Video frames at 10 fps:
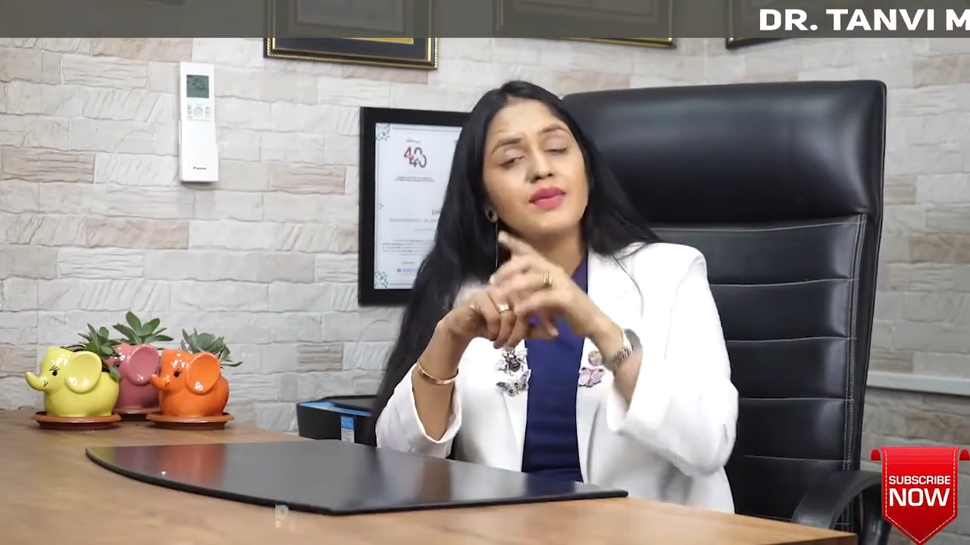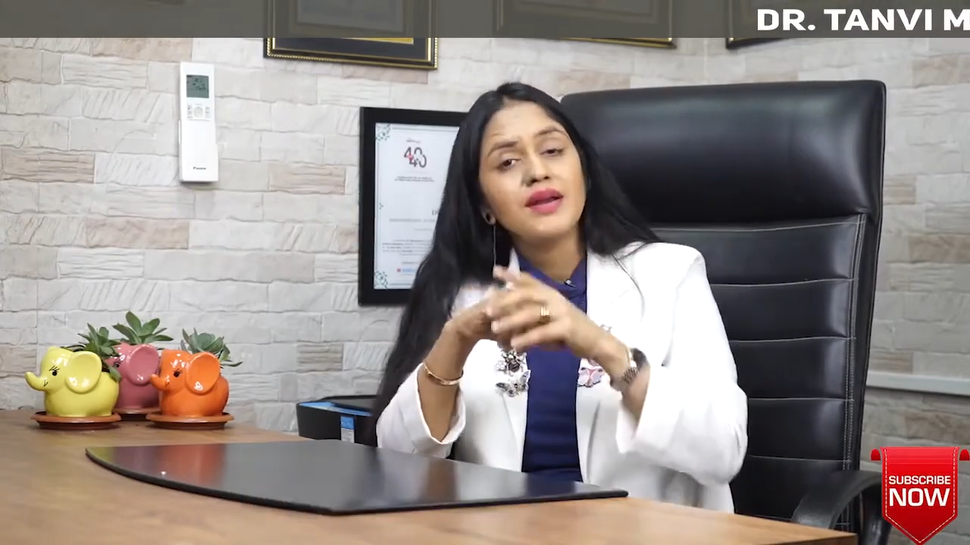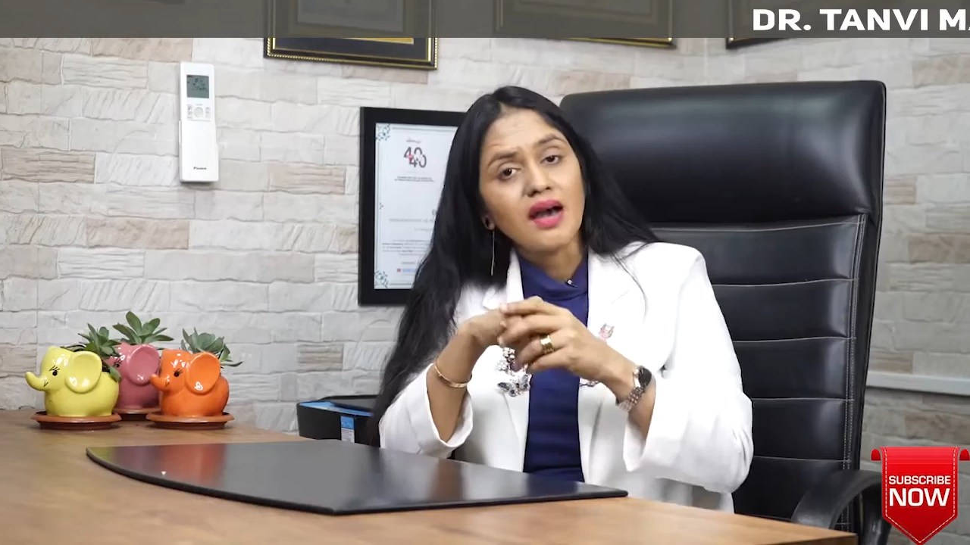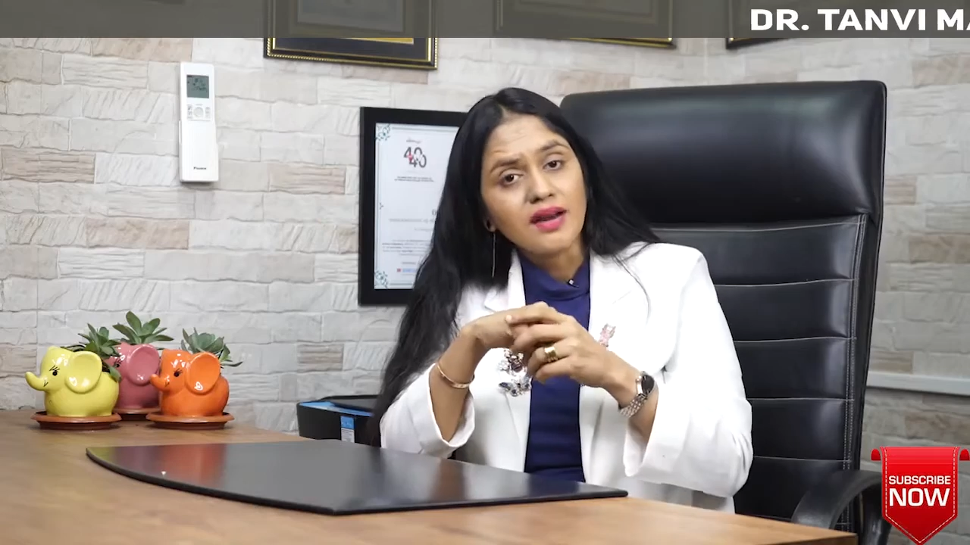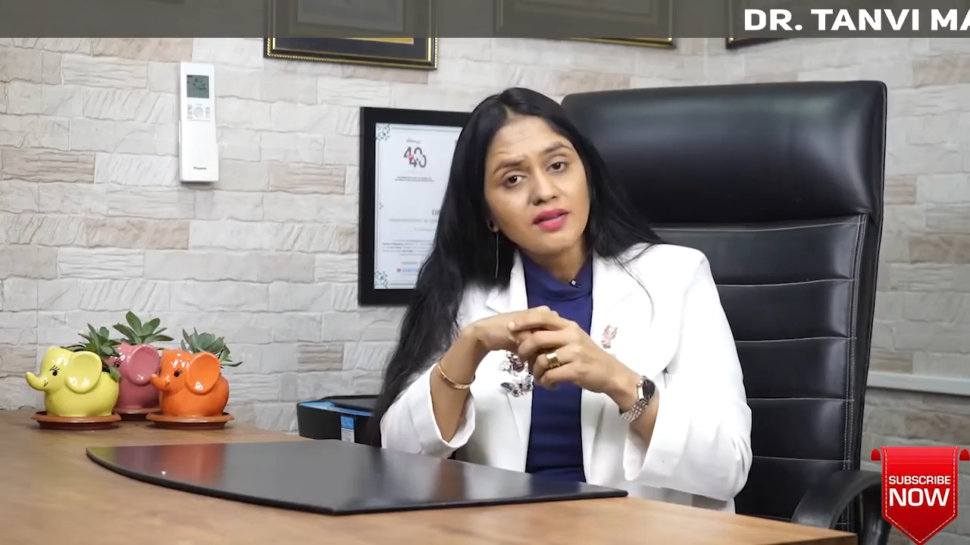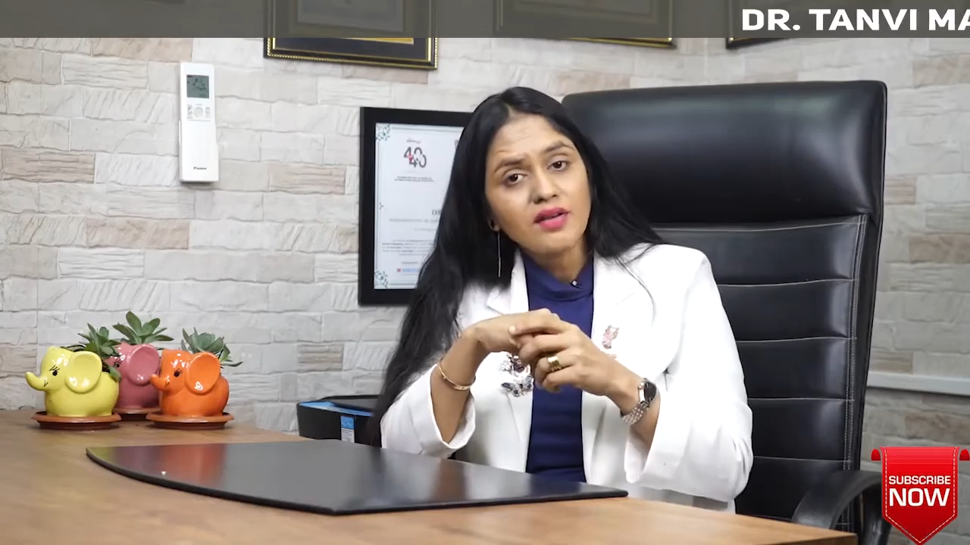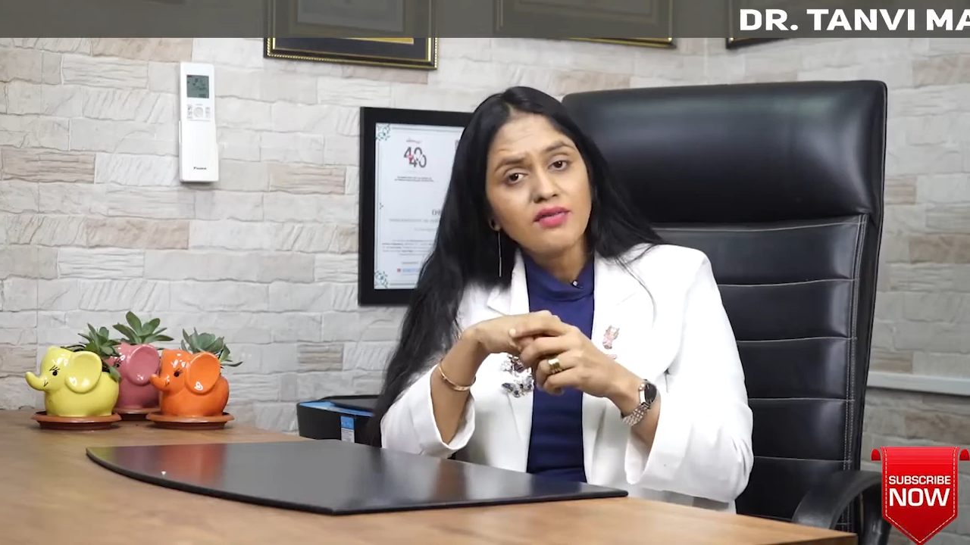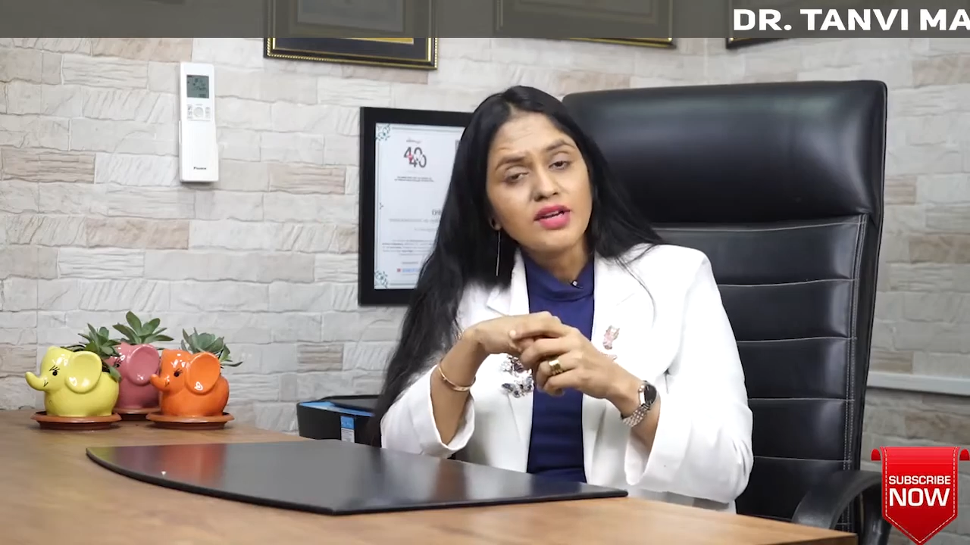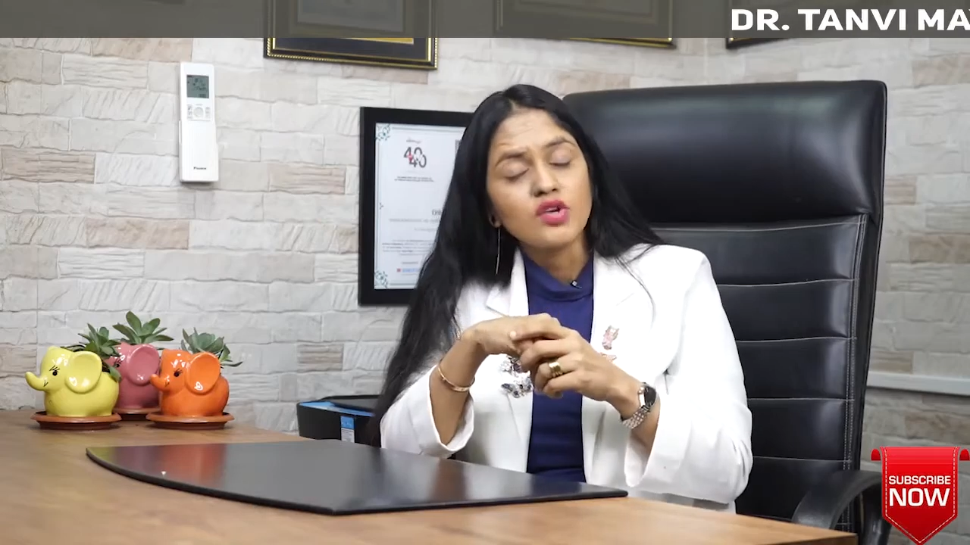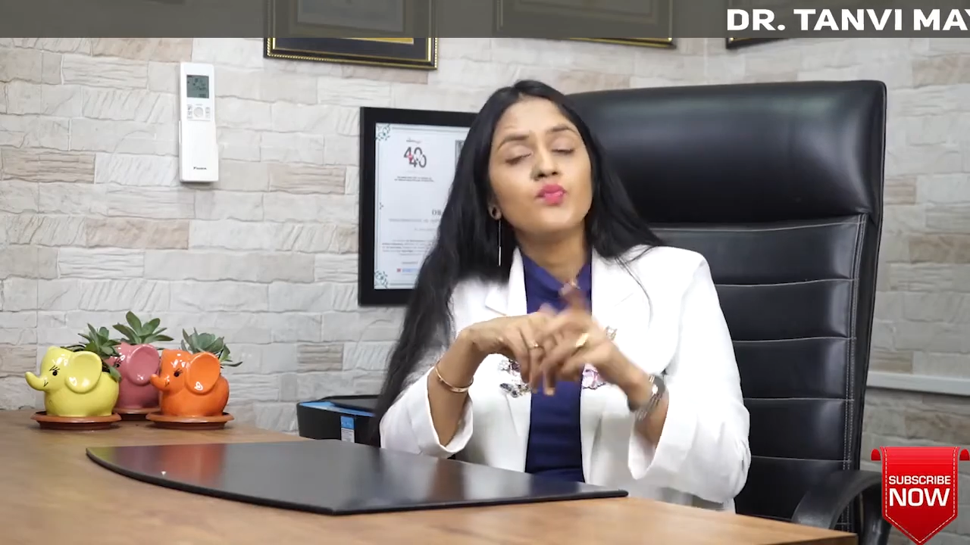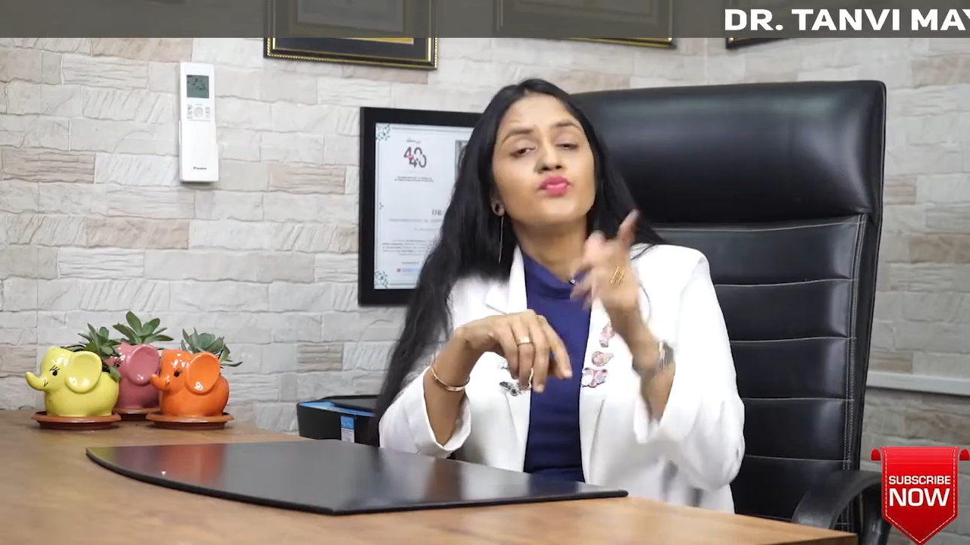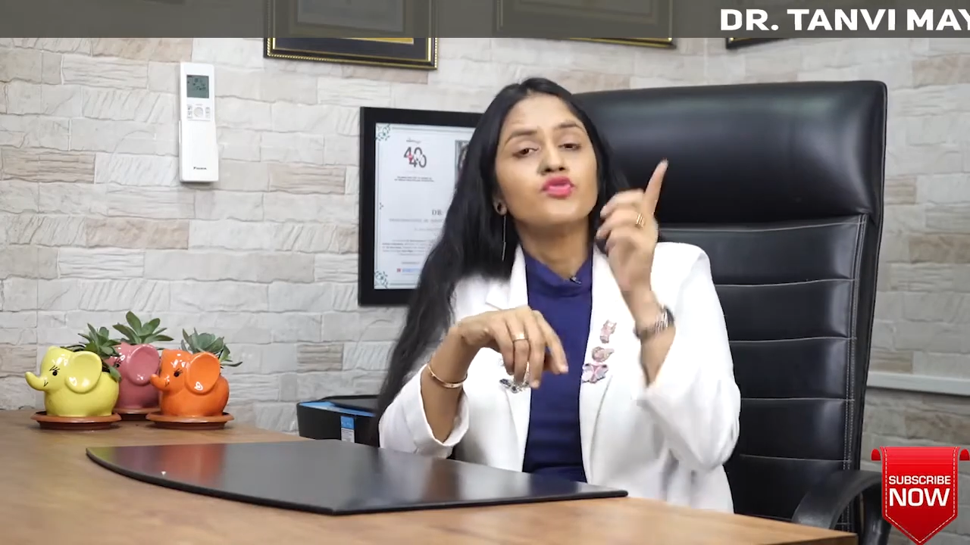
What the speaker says: made another video.